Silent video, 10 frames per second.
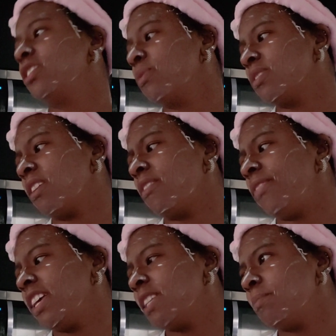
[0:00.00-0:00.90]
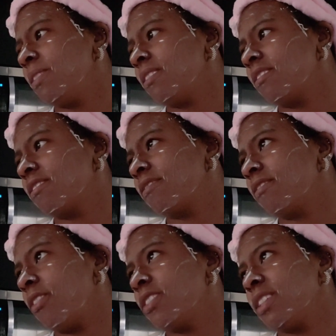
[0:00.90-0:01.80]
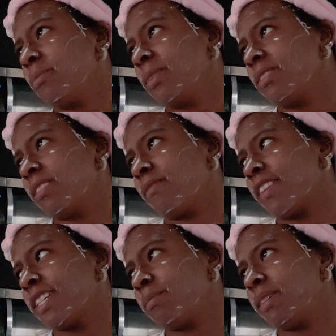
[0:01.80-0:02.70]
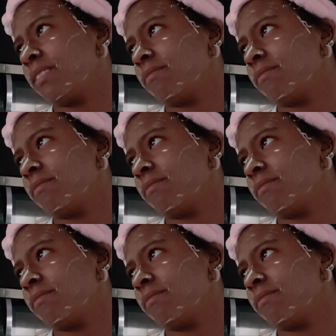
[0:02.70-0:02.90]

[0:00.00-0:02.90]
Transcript: shorts on Facebook, or is it reels on Facebook?